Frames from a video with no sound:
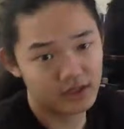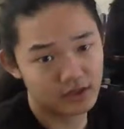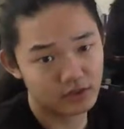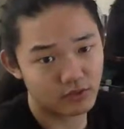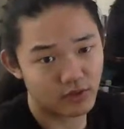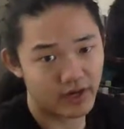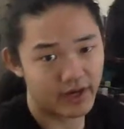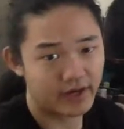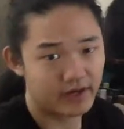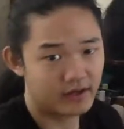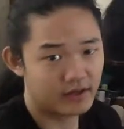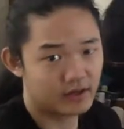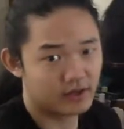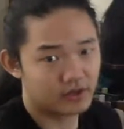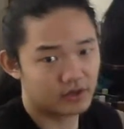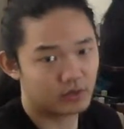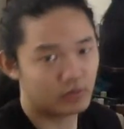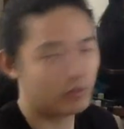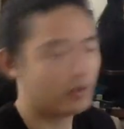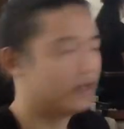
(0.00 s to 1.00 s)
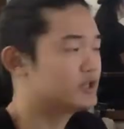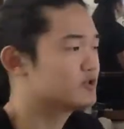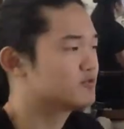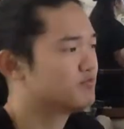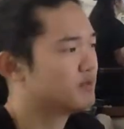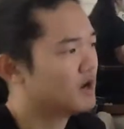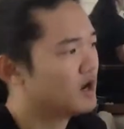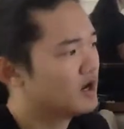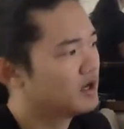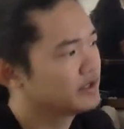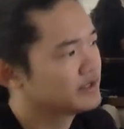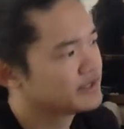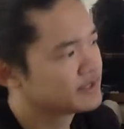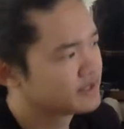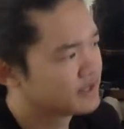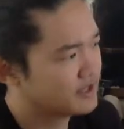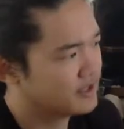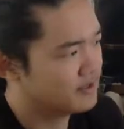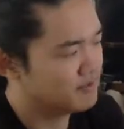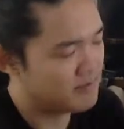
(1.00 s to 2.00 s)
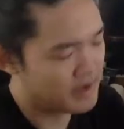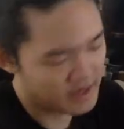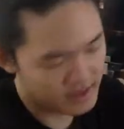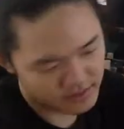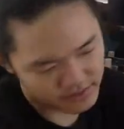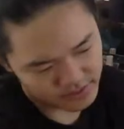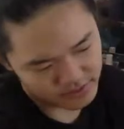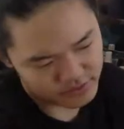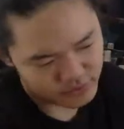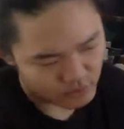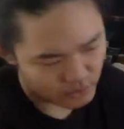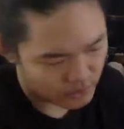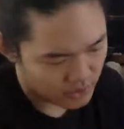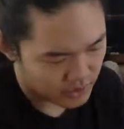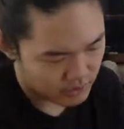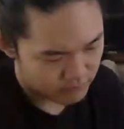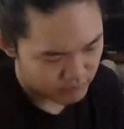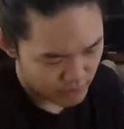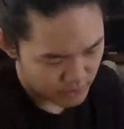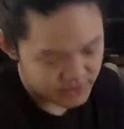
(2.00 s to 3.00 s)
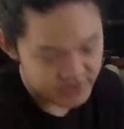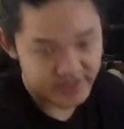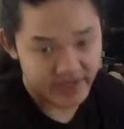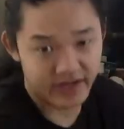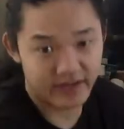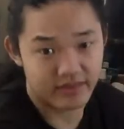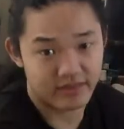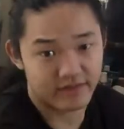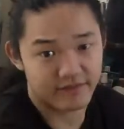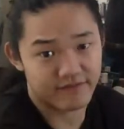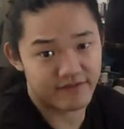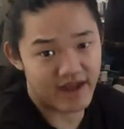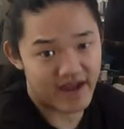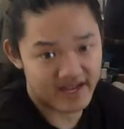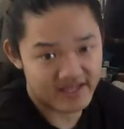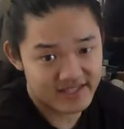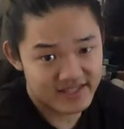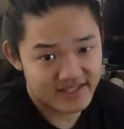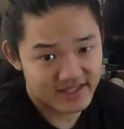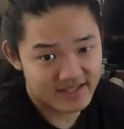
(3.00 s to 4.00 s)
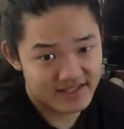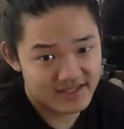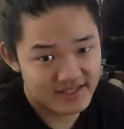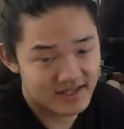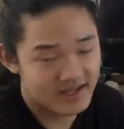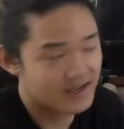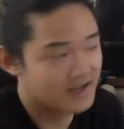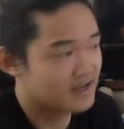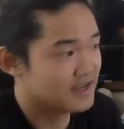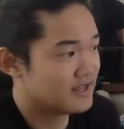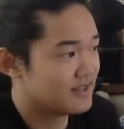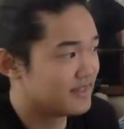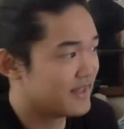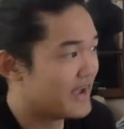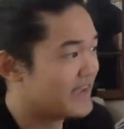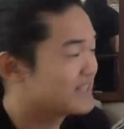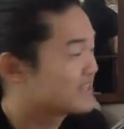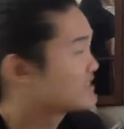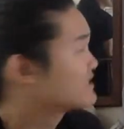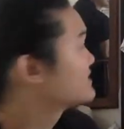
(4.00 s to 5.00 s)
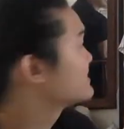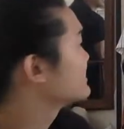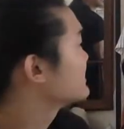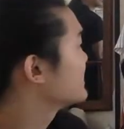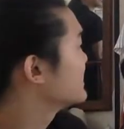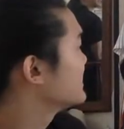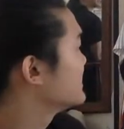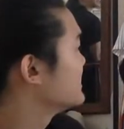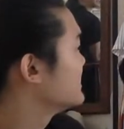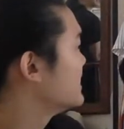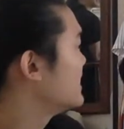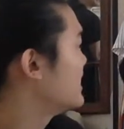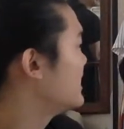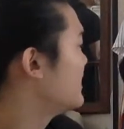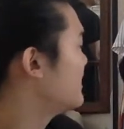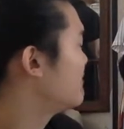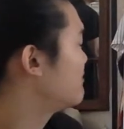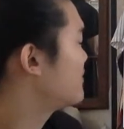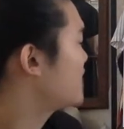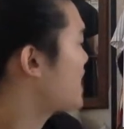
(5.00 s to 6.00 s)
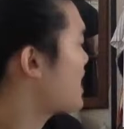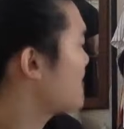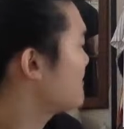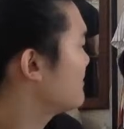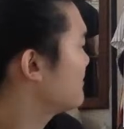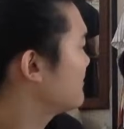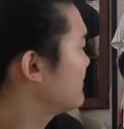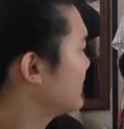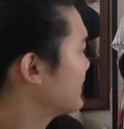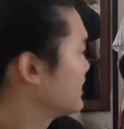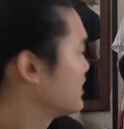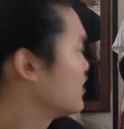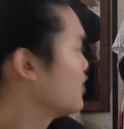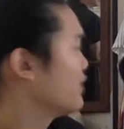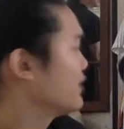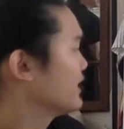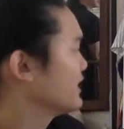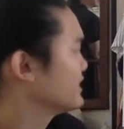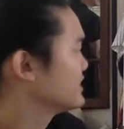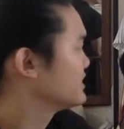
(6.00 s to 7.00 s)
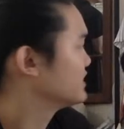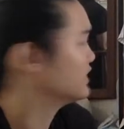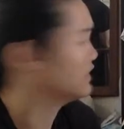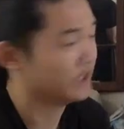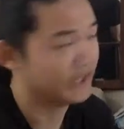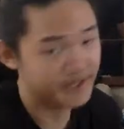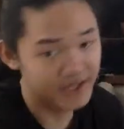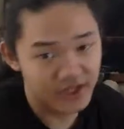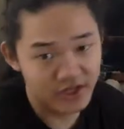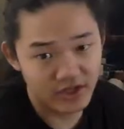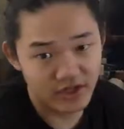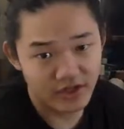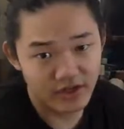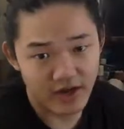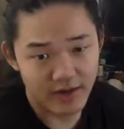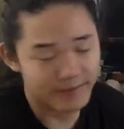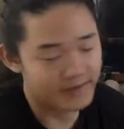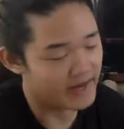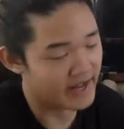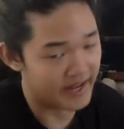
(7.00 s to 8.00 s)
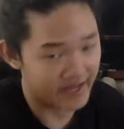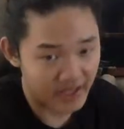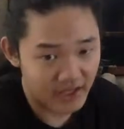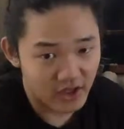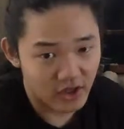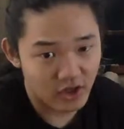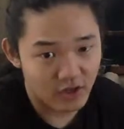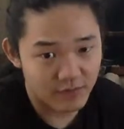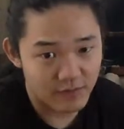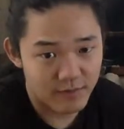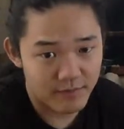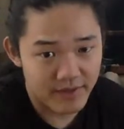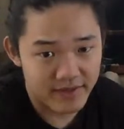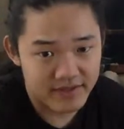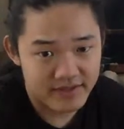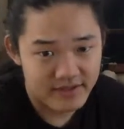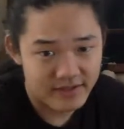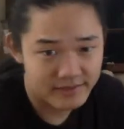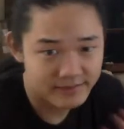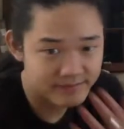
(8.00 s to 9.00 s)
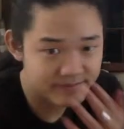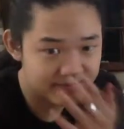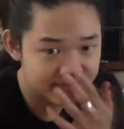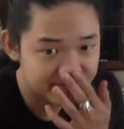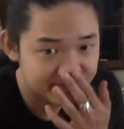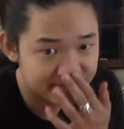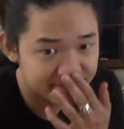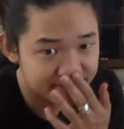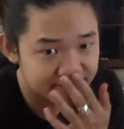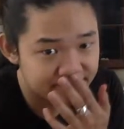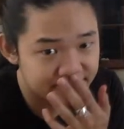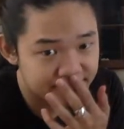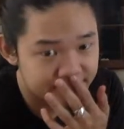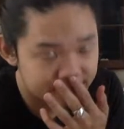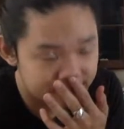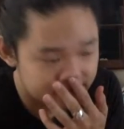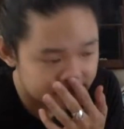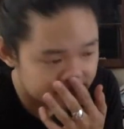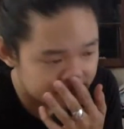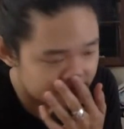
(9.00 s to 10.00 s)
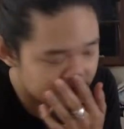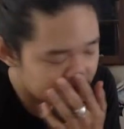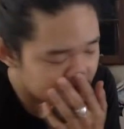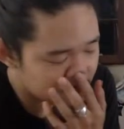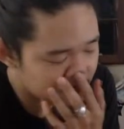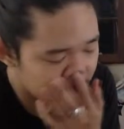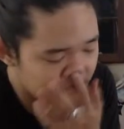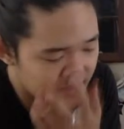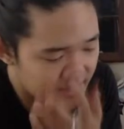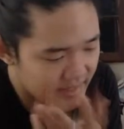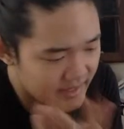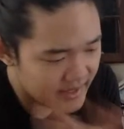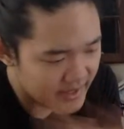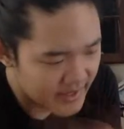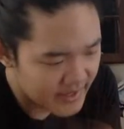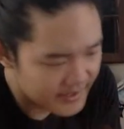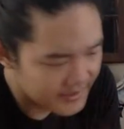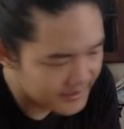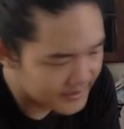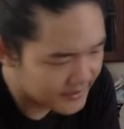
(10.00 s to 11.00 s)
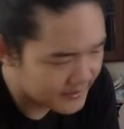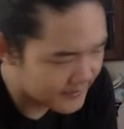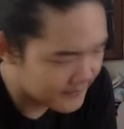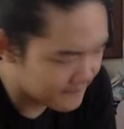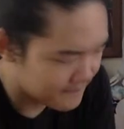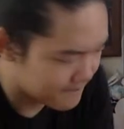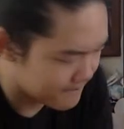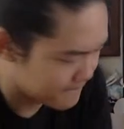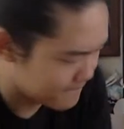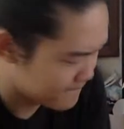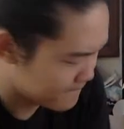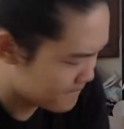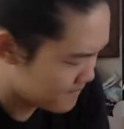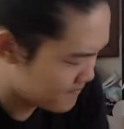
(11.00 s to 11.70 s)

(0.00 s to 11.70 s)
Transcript: right? Which ball is going to make the door rotate the fastest? That's a problem like going into angular momentum. And